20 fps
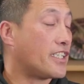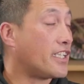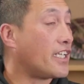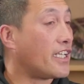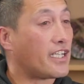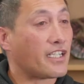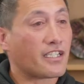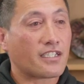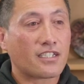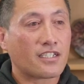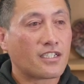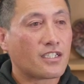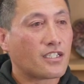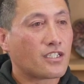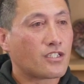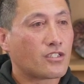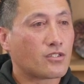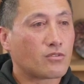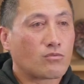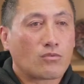care,
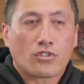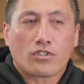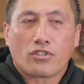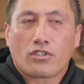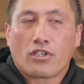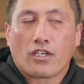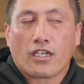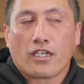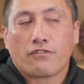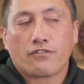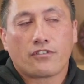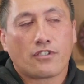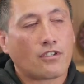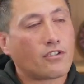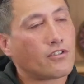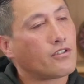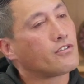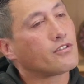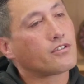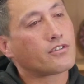because what did I have to
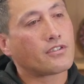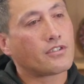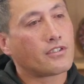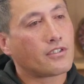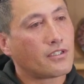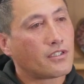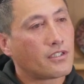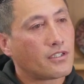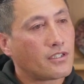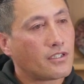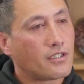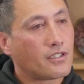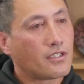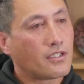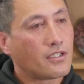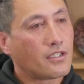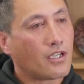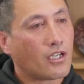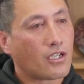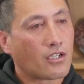lose?
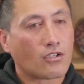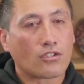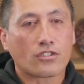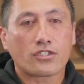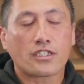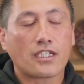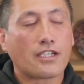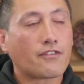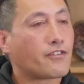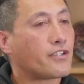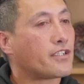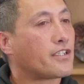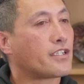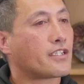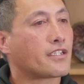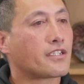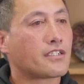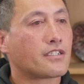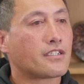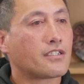I lost
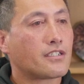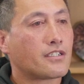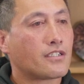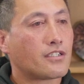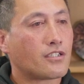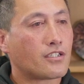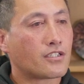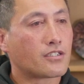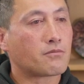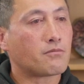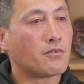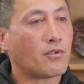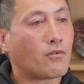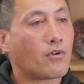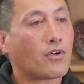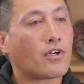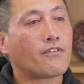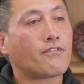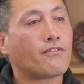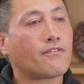everything. I lost my
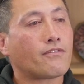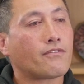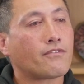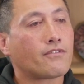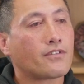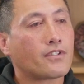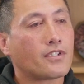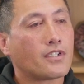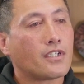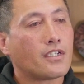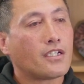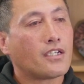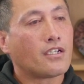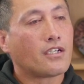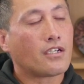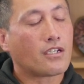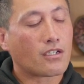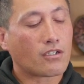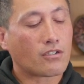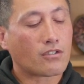wife,
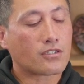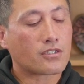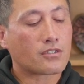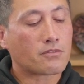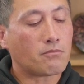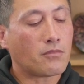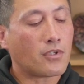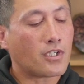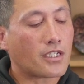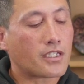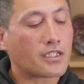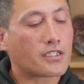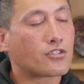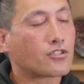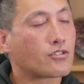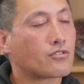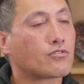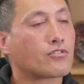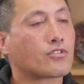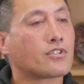I lost my
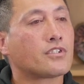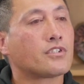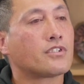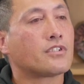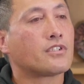children.